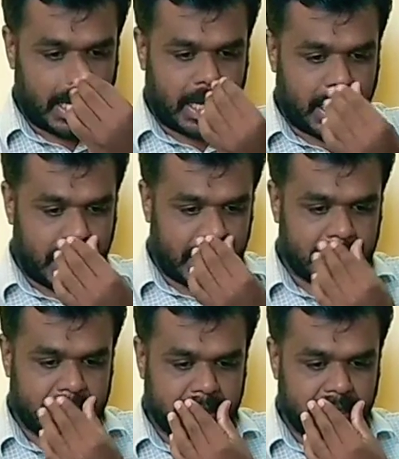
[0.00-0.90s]

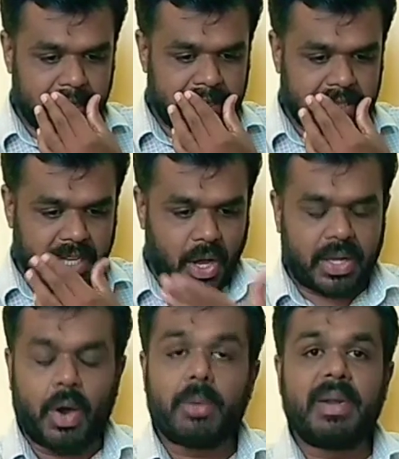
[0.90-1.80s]

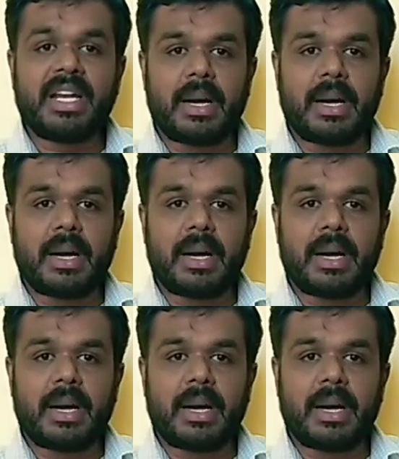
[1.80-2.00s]
Our government